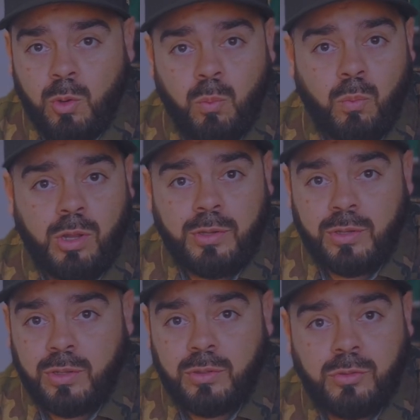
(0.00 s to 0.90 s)
1,
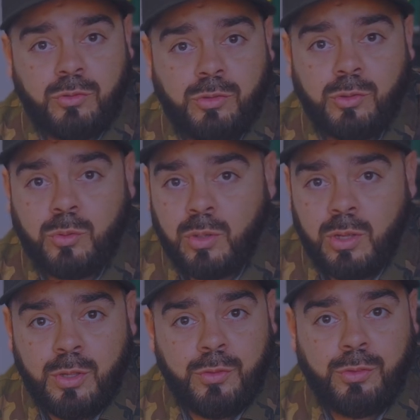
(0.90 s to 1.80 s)
2,
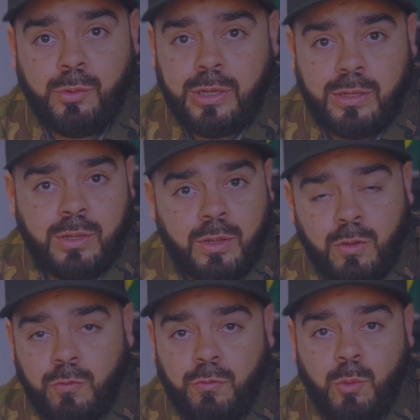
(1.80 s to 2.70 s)
3,
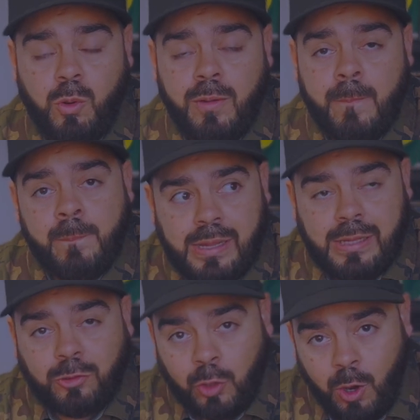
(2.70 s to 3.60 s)
4.
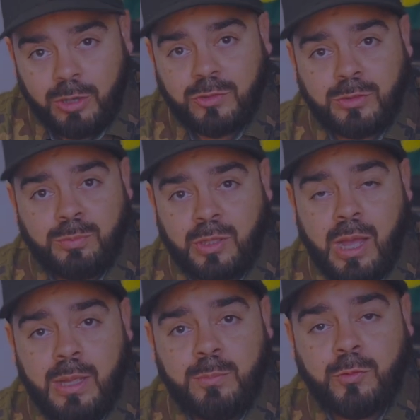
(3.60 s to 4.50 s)
It's hard
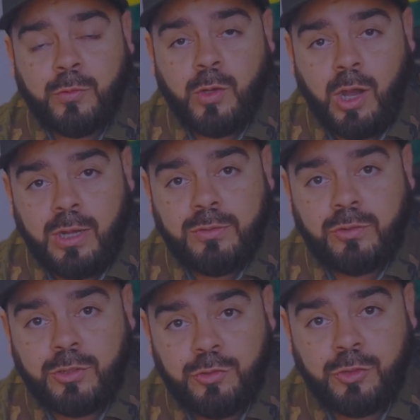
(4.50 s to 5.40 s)
sometimes for
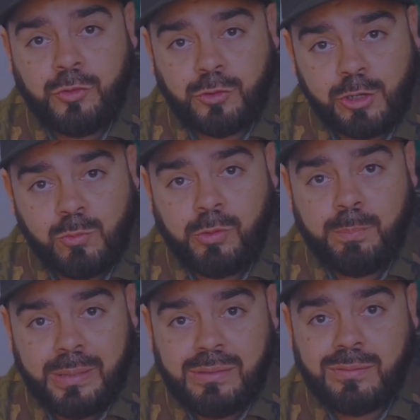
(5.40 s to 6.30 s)
us to just start
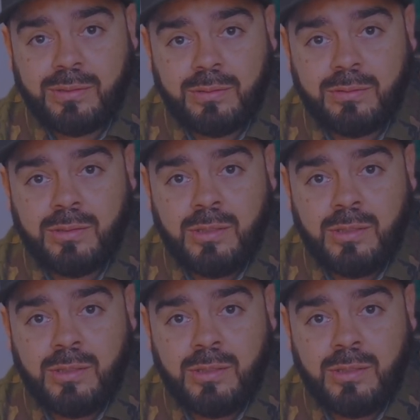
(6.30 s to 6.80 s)
with basics.